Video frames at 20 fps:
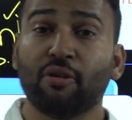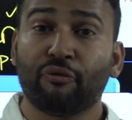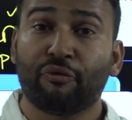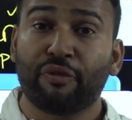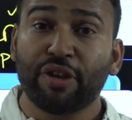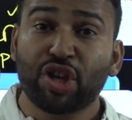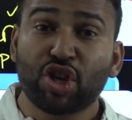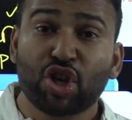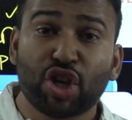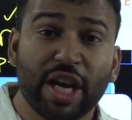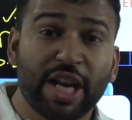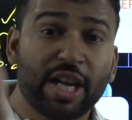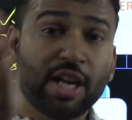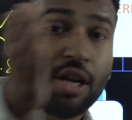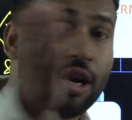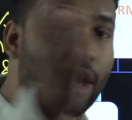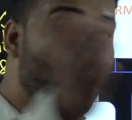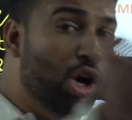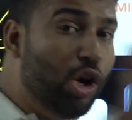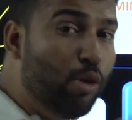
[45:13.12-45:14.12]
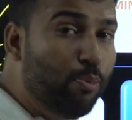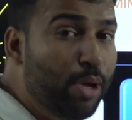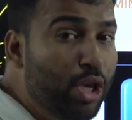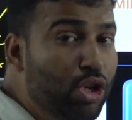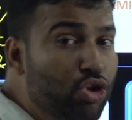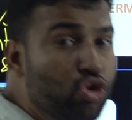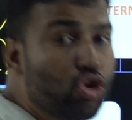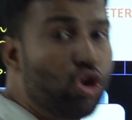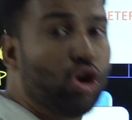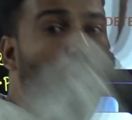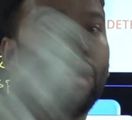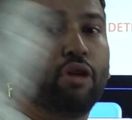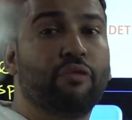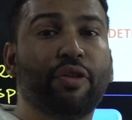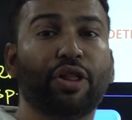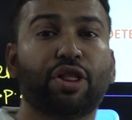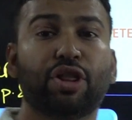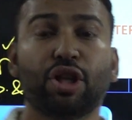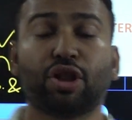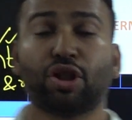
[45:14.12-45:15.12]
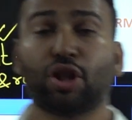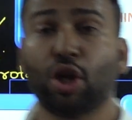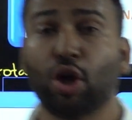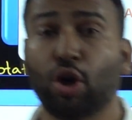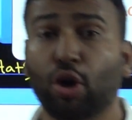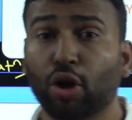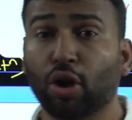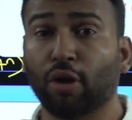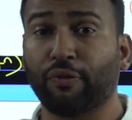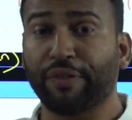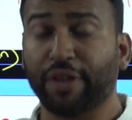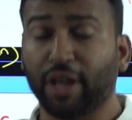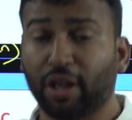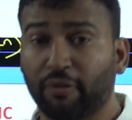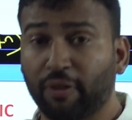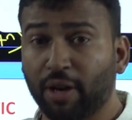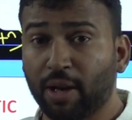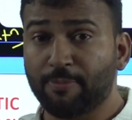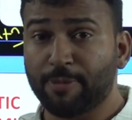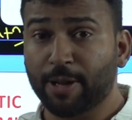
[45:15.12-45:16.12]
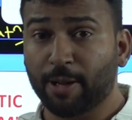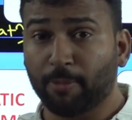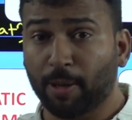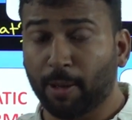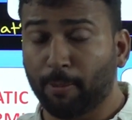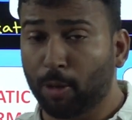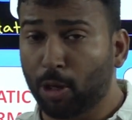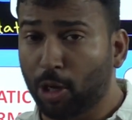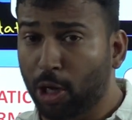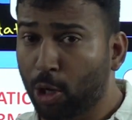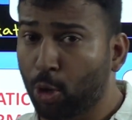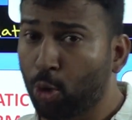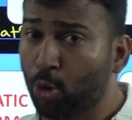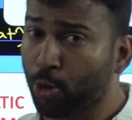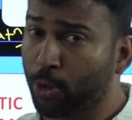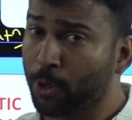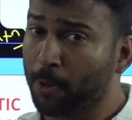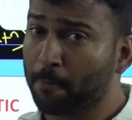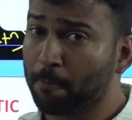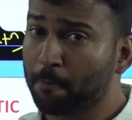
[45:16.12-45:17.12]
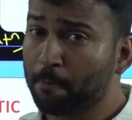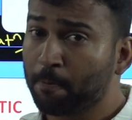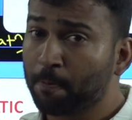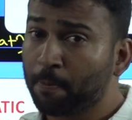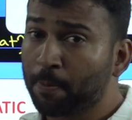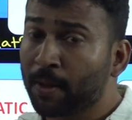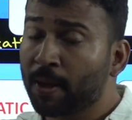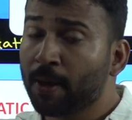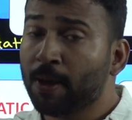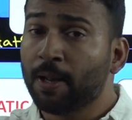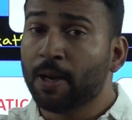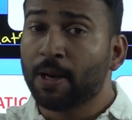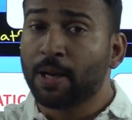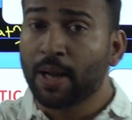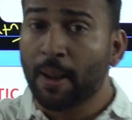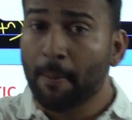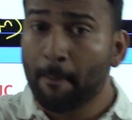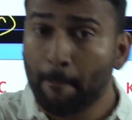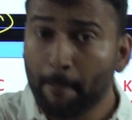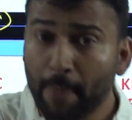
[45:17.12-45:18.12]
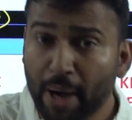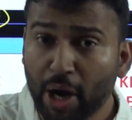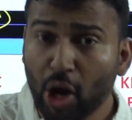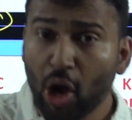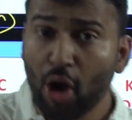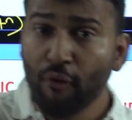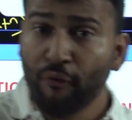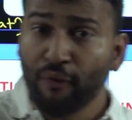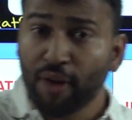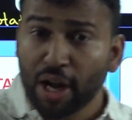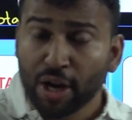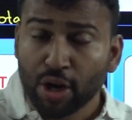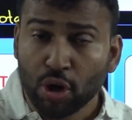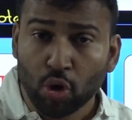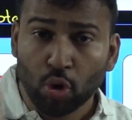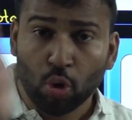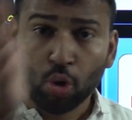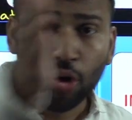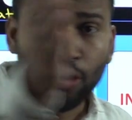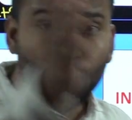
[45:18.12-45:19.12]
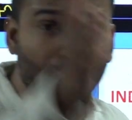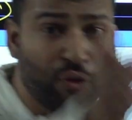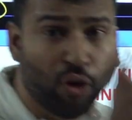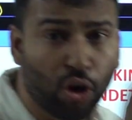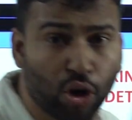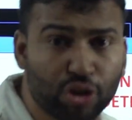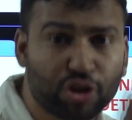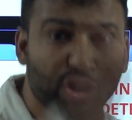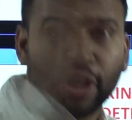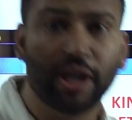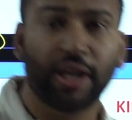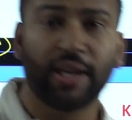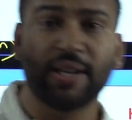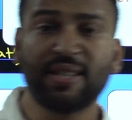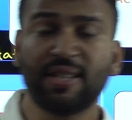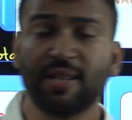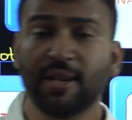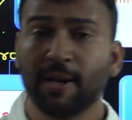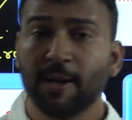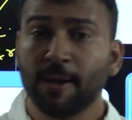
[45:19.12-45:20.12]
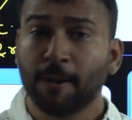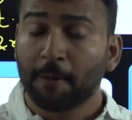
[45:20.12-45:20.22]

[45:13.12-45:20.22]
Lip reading: which cannot be solved with the theory of equilibrium alone. Number of unknown forces